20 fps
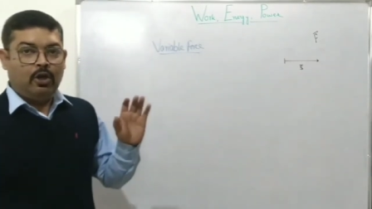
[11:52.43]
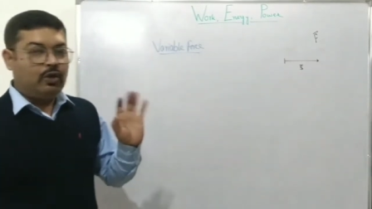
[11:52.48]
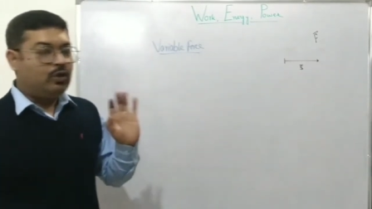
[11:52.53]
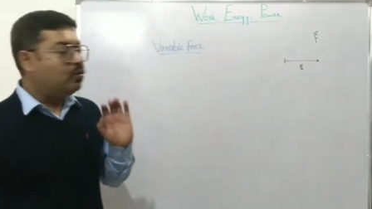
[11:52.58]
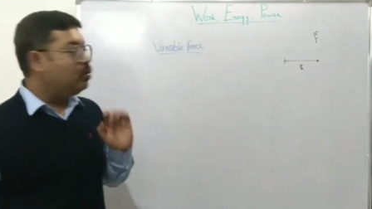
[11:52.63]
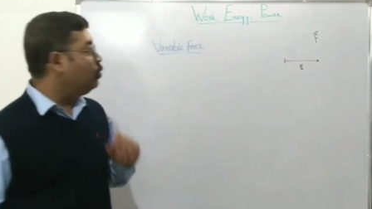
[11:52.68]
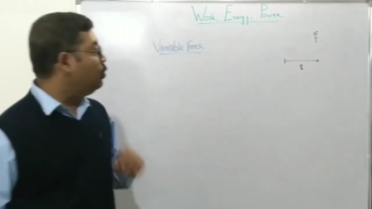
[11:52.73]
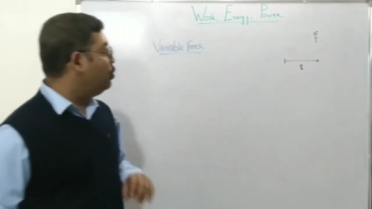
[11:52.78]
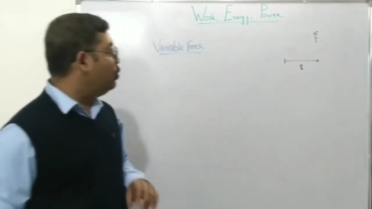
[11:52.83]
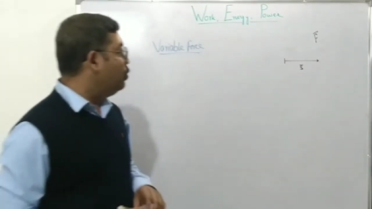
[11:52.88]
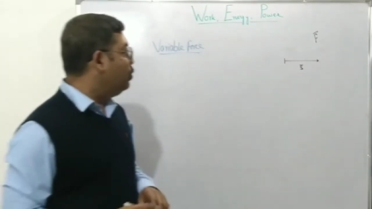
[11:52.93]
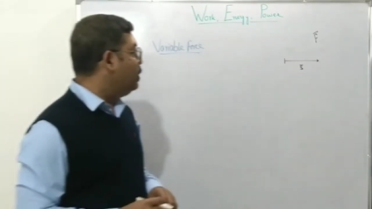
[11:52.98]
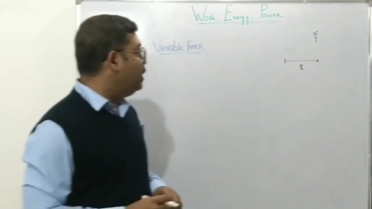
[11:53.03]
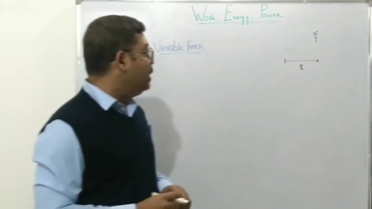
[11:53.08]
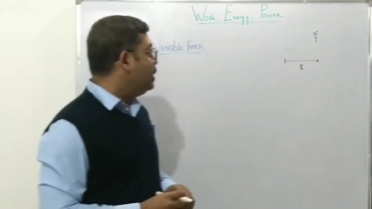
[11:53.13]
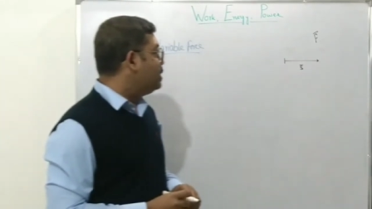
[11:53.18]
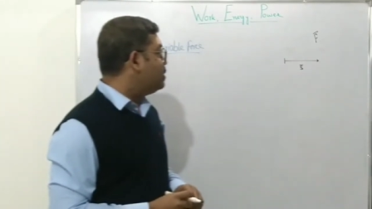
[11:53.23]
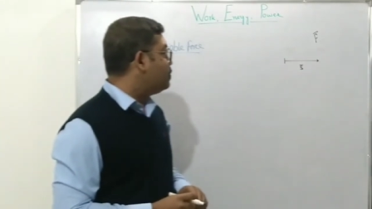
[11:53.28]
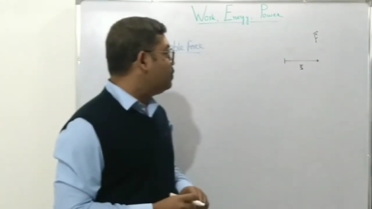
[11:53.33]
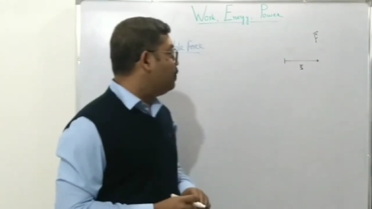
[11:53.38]
To do
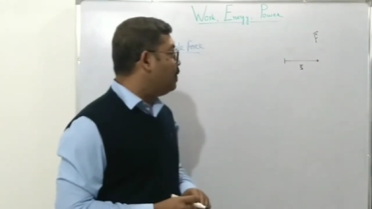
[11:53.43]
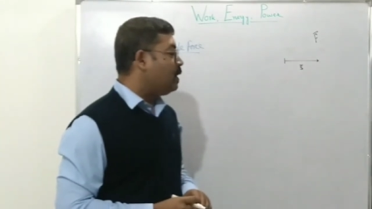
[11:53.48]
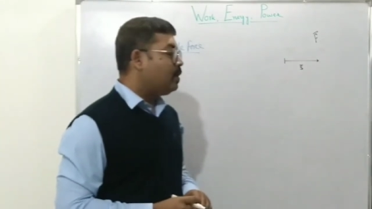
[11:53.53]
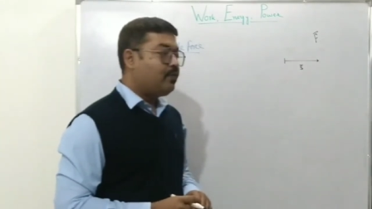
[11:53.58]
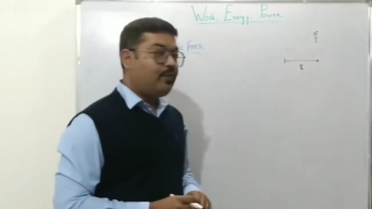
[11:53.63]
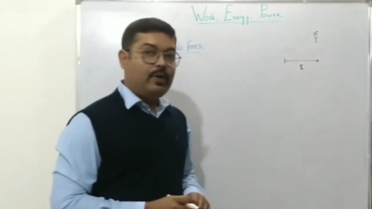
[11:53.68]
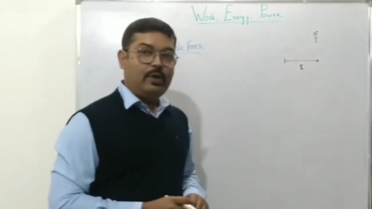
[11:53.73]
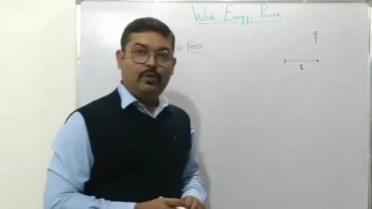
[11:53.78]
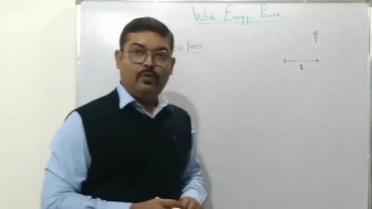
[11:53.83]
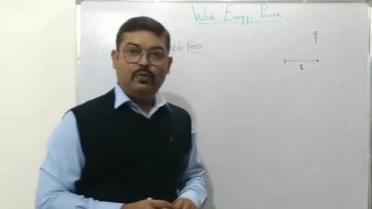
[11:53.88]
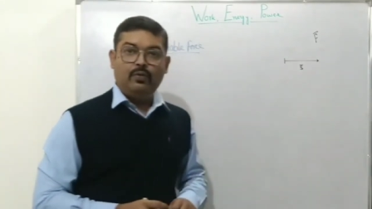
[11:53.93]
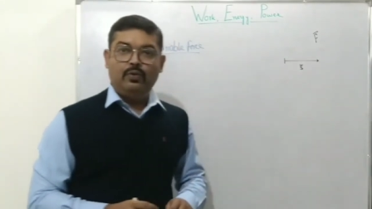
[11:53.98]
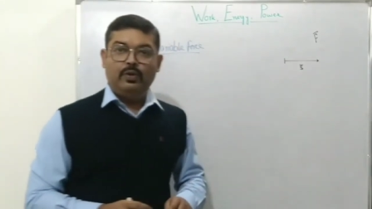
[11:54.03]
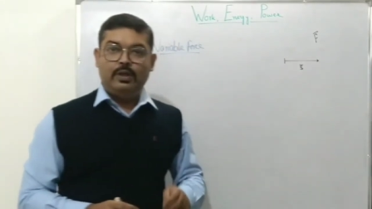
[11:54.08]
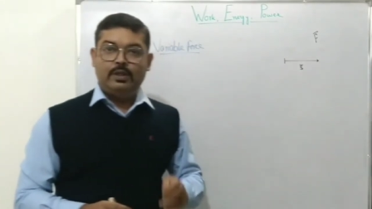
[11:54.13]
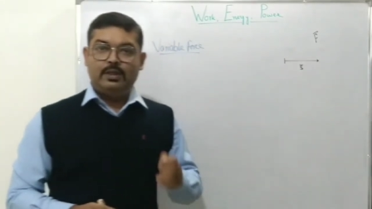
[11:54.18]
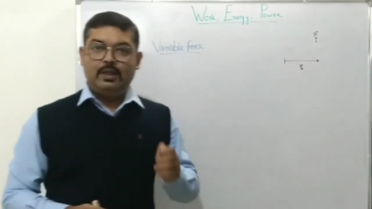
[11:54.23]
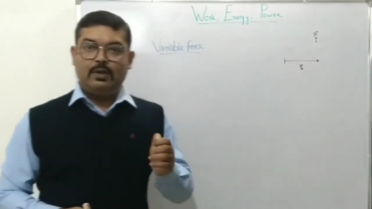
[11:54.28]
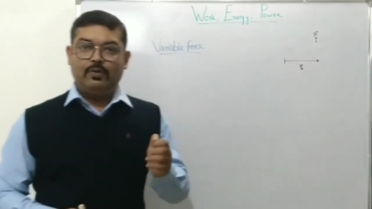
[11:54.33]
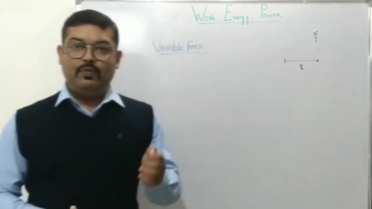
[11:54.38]
this, what we do
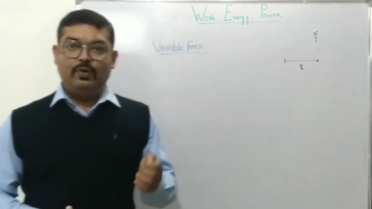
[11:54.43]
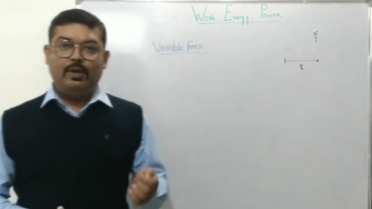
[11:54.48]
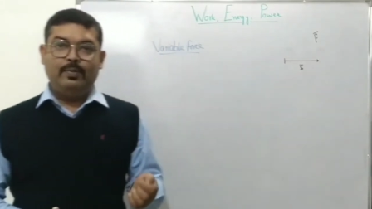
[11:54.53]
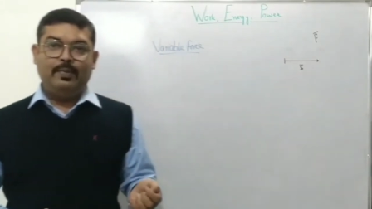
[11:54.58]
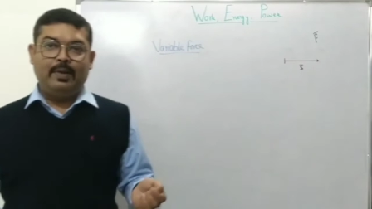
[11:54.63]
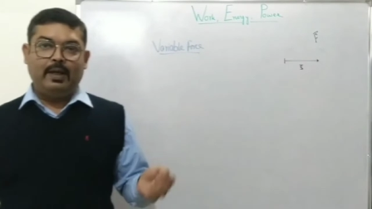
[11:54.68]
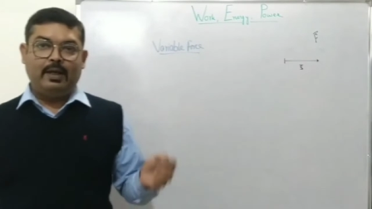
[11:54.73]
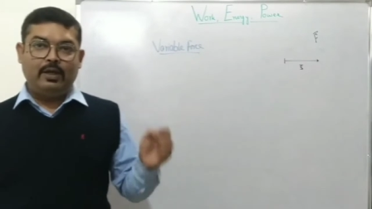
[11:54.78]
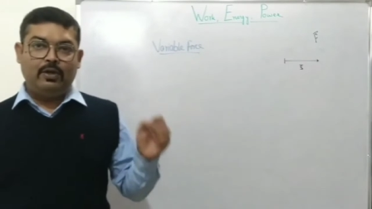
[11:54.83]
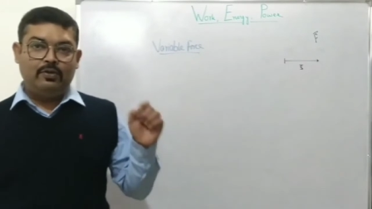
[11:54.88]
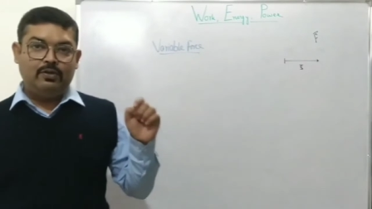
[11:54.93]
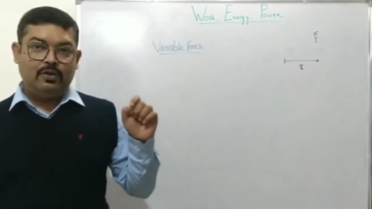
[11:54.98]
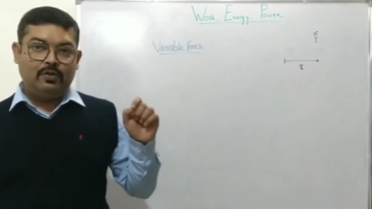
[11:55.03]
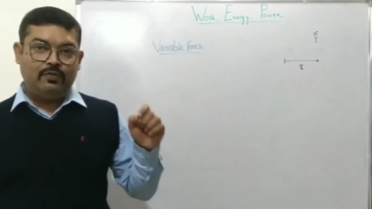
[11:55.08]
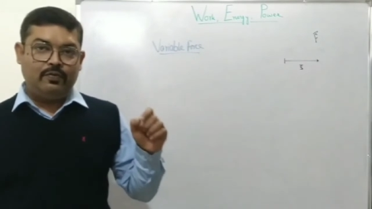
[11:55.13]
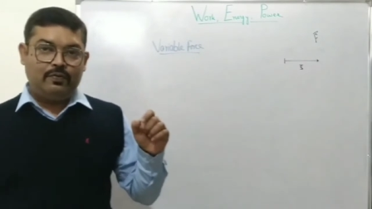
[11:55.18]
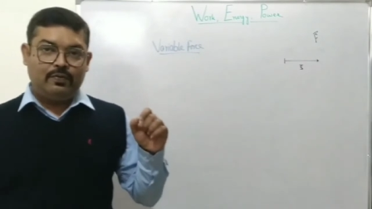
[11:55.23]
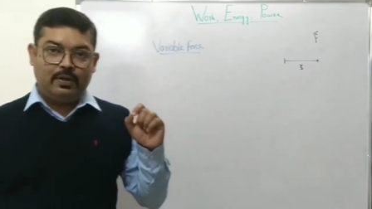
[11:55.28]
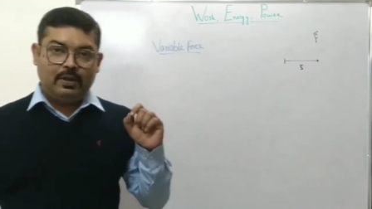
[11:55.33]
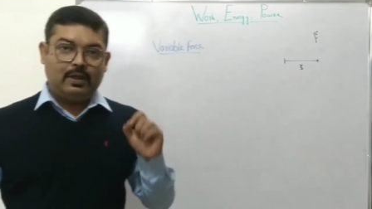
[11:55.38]
is that we make use of
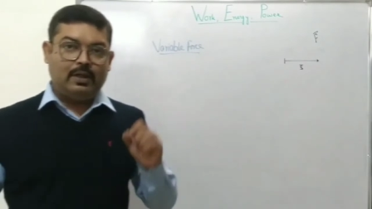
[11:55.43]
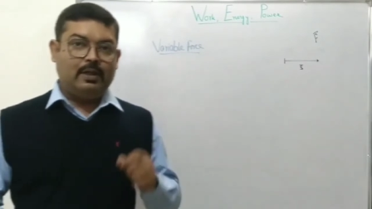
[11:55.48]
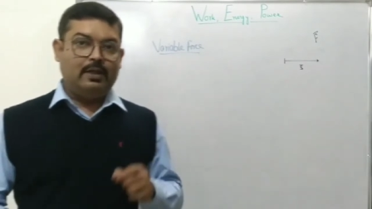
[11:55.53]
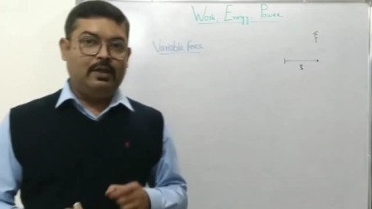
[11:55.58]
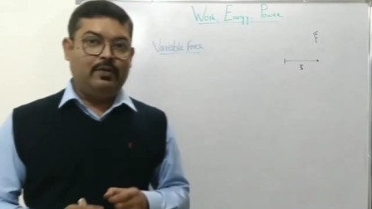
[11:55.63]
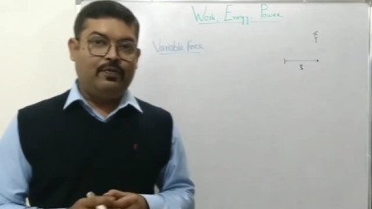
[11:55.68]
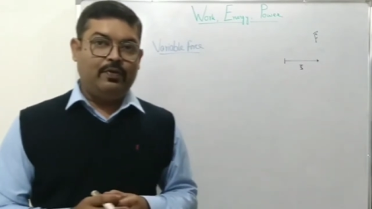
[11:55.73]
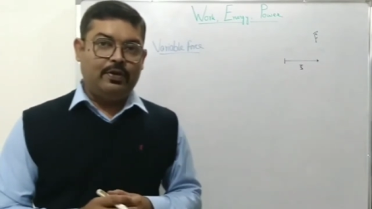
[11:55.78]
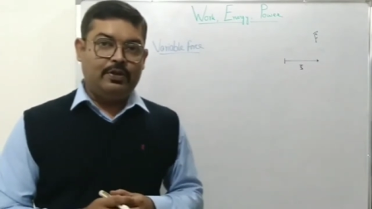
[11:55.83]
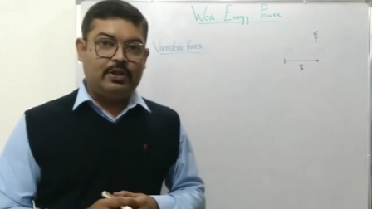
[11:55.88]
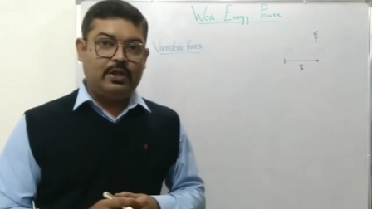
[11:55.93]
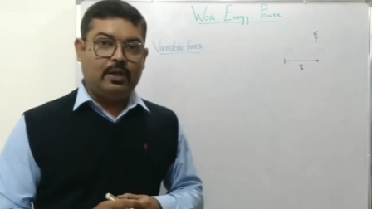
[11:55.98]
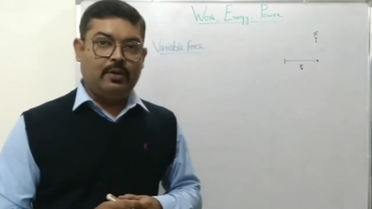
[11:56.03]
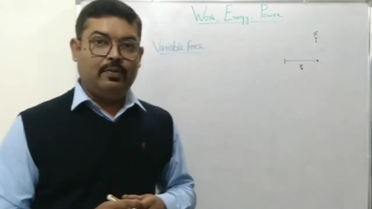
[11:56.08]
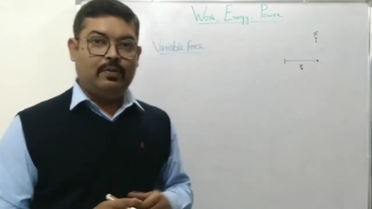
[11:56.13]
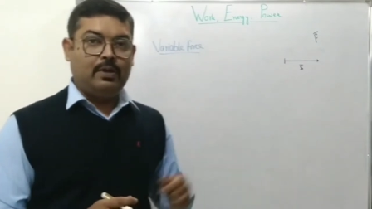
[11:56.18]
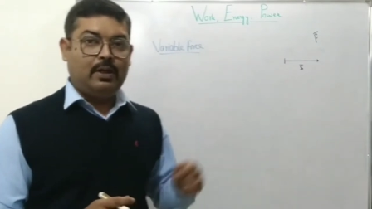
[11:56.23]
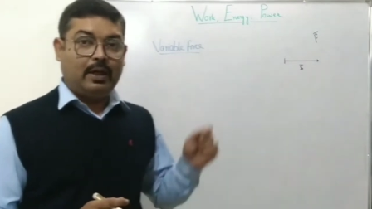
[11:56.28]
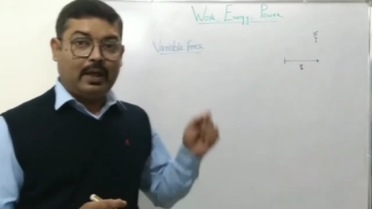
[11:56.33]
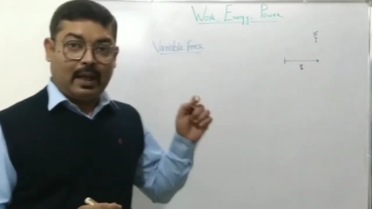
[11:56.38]

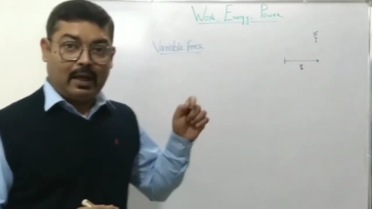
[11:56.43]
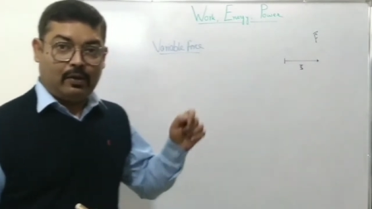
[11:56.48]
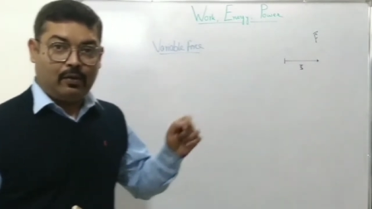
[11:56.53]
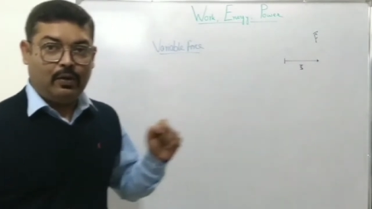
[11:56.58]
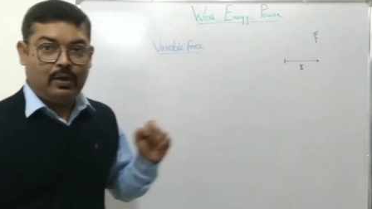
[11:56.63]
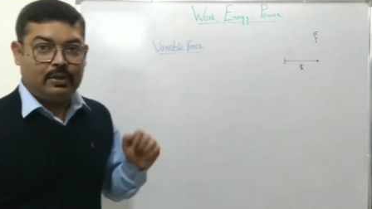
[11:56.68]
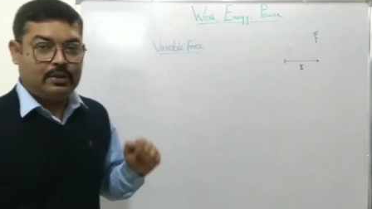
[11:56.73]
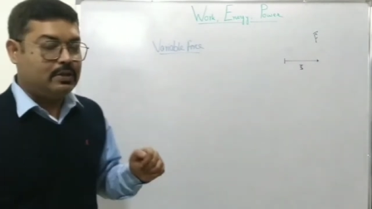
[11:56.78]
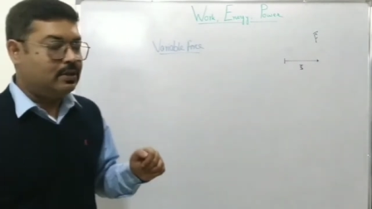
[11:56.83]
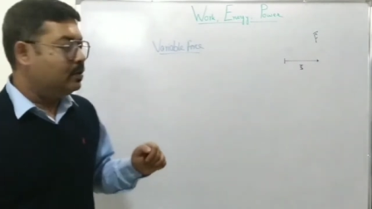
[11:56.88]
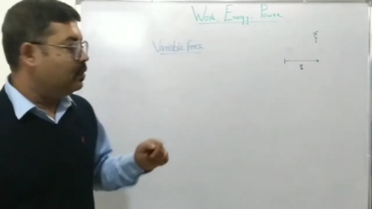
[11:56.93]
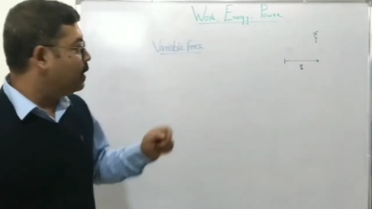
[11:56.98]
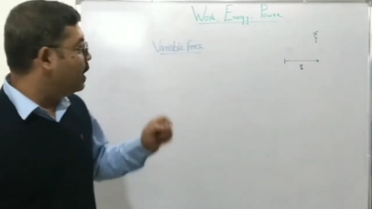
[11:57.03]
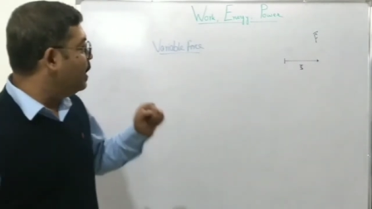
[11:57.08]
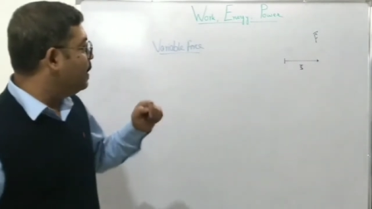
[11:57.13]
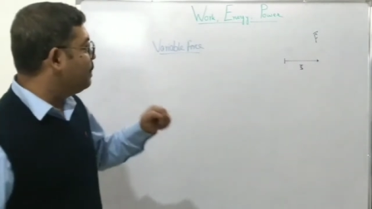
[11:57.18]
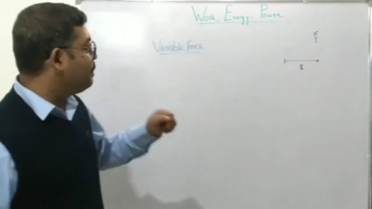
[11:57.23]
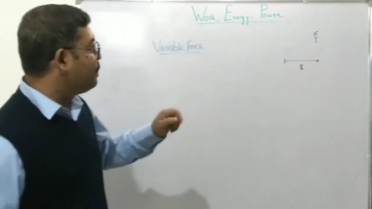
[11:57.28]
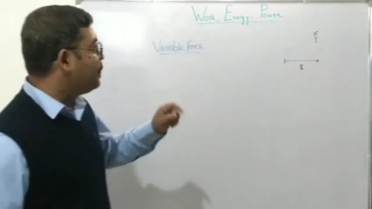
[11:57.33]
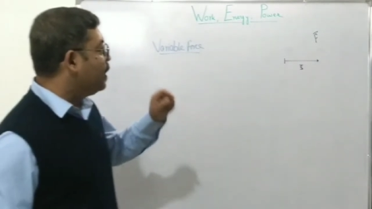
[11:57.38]
the calculus.
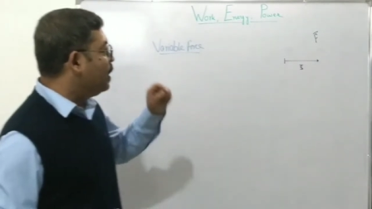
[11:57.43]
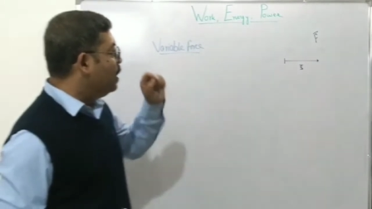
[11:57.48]
Okay.